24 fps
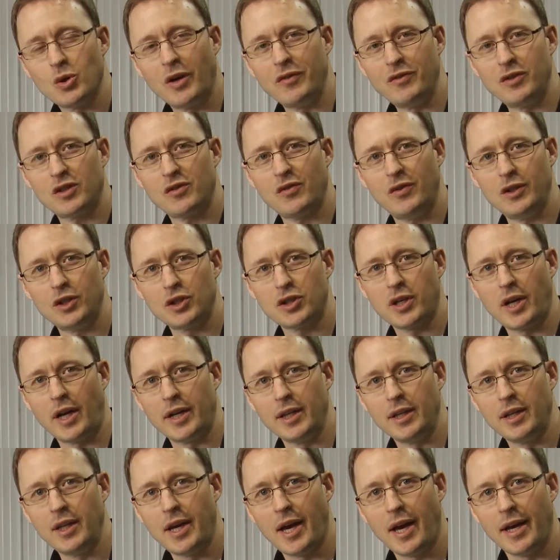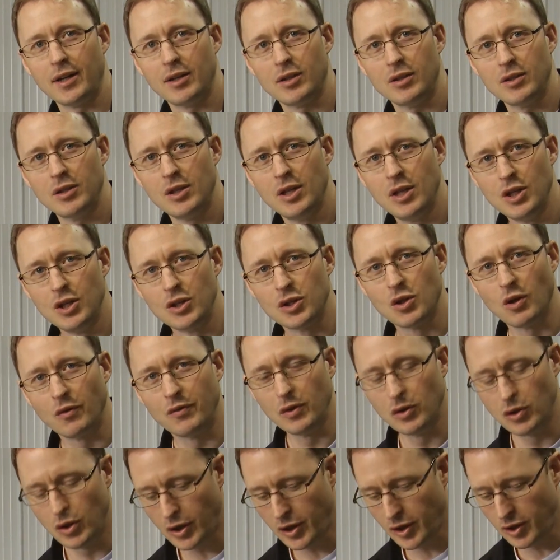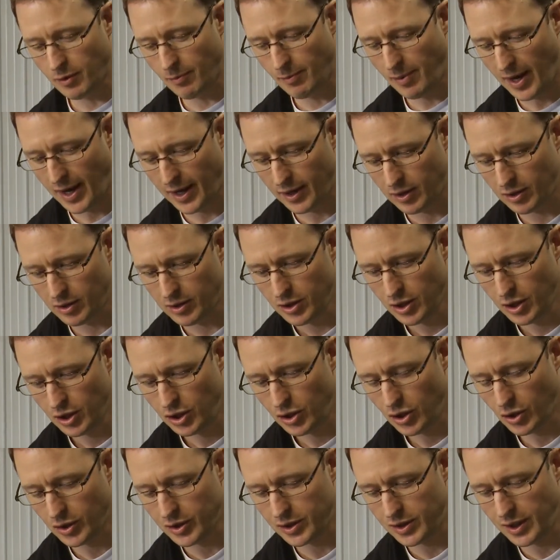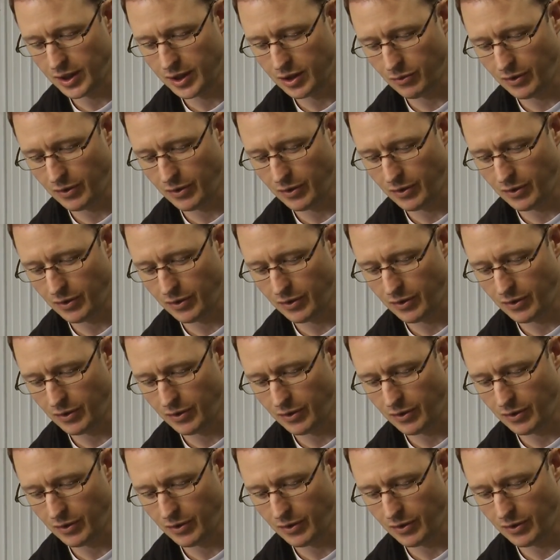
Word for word: So I just finished cutting the angle. So if you look at the panel, you can see